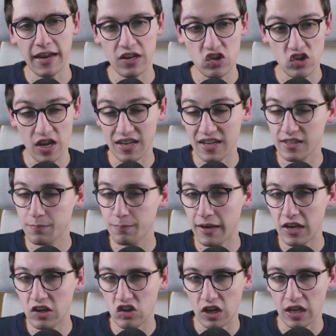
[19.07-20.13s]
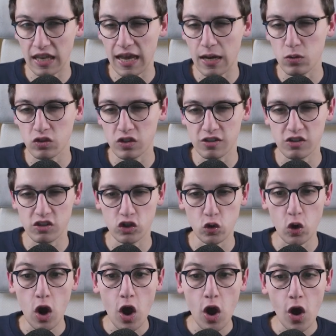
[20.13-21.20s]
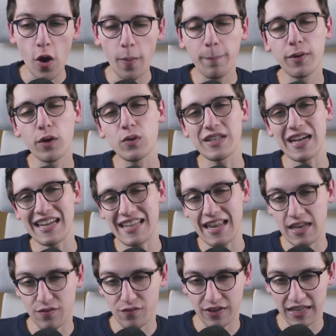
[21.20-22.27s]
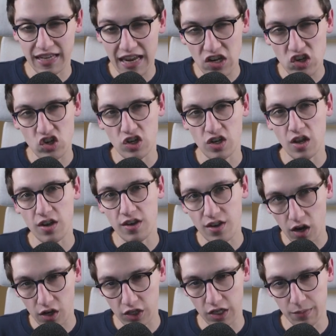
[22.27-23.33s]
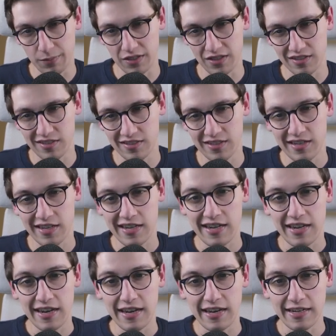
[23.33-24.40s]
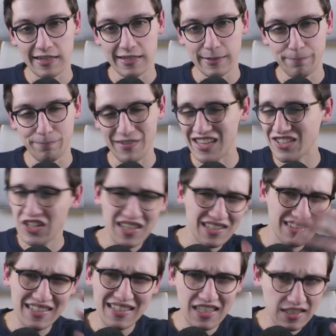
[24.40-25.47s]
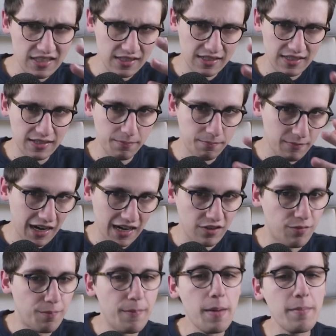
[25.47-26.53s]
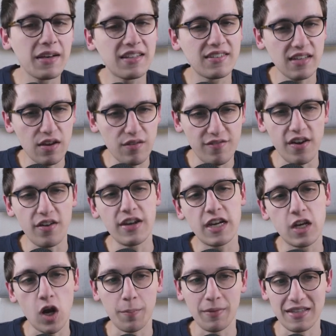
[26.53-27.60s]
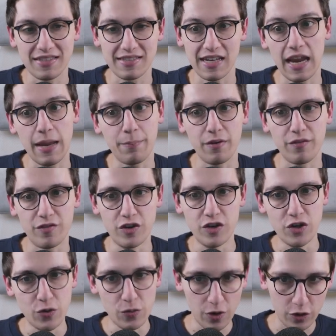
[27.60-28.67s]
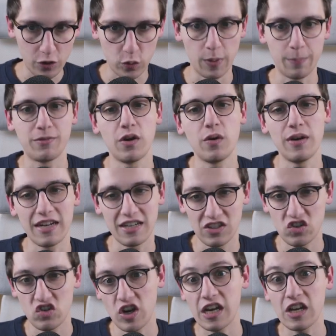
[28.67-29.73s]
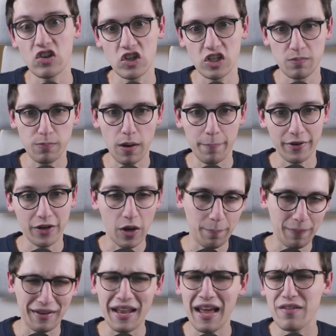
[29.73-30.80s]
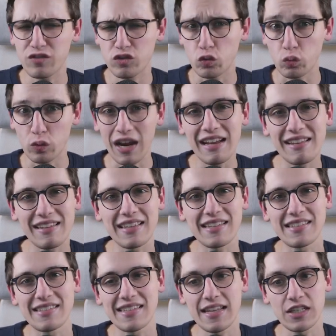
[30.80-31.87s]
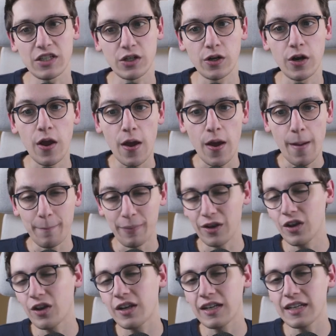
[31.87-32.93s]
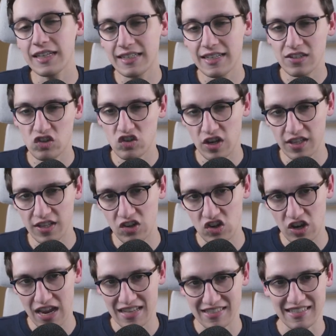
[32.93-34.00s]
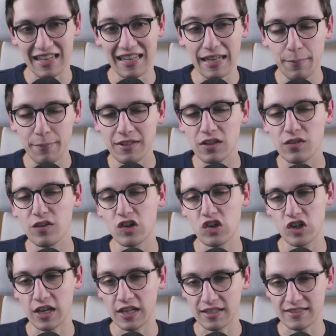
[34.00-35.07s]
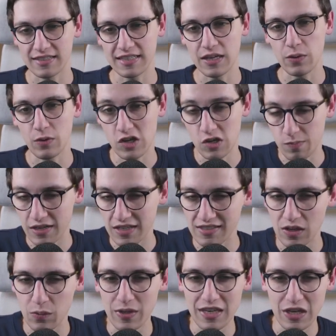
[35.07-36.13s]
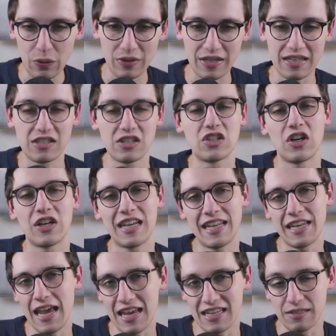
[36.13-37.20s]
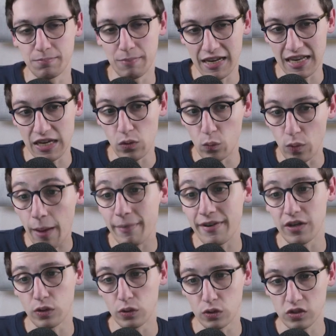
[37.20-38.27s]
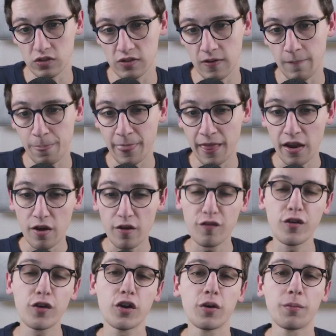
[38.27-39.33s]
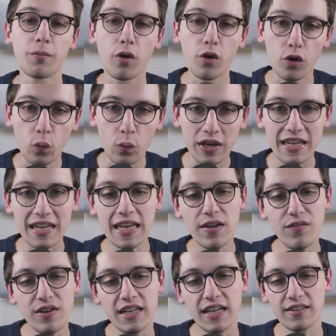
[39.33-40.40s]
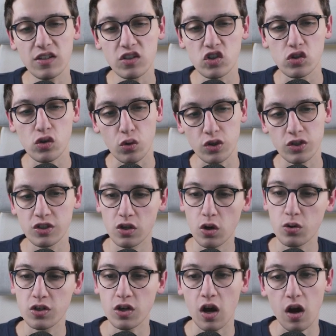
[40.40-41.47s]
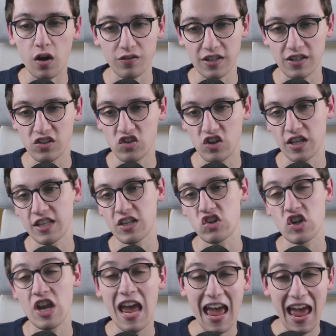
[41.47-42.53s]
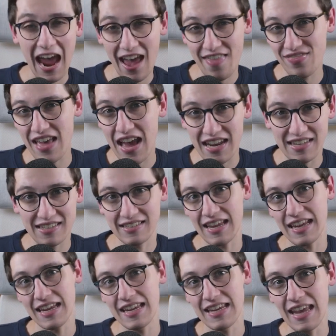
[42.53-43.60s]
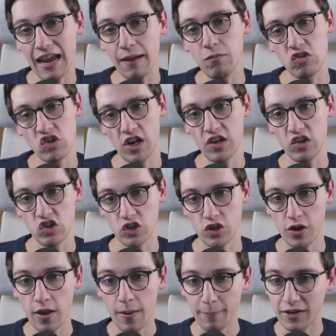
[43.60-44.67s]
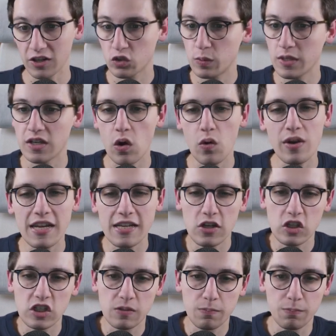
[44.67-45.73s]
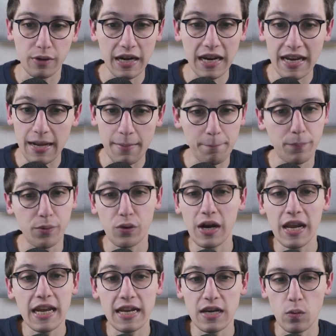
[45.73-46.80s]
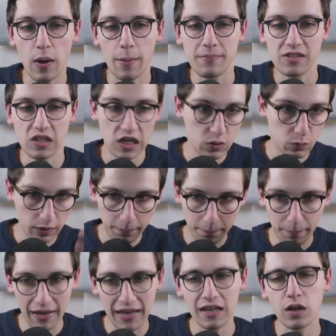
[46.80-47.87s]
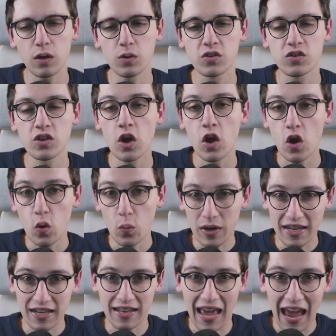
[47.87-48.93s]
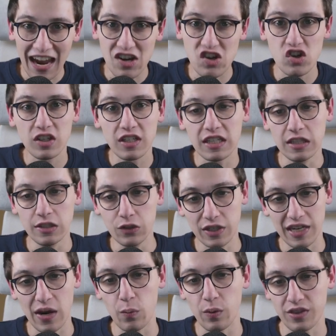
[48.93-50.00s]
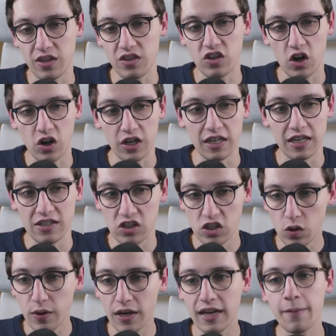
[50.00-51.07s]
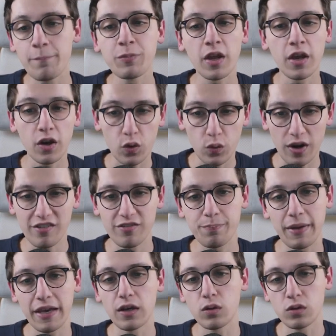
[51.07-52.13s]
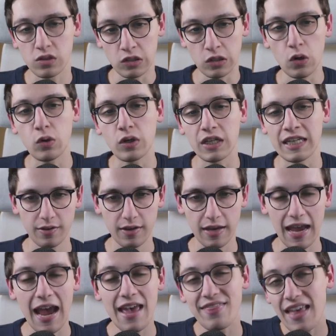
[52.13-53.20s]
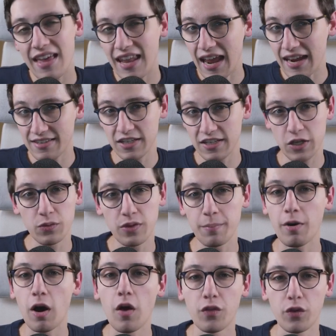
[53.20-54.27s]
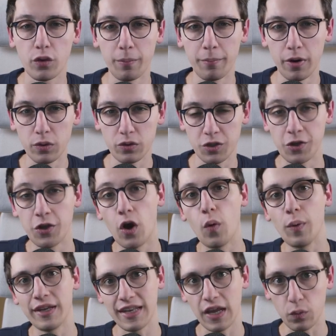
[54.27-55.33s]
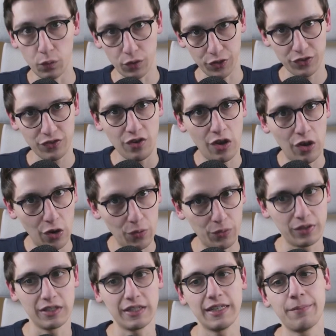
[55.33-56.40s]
and this page allows us to upload identification documents. As you can see, this kind of mimics a very common type of new crypto exchanges popping up left, right, and center. But luckily, this challenge has limited functionality, which means that we don't get stuck in as many rabbit holes. Furthermore, we even get the source code of this challenge, and that is a game changer because we don't need to spray and pray the website with payloads. We can actually look at what the target is doing, craft payloads locally, and then execute them on the remote knowing they worked locally.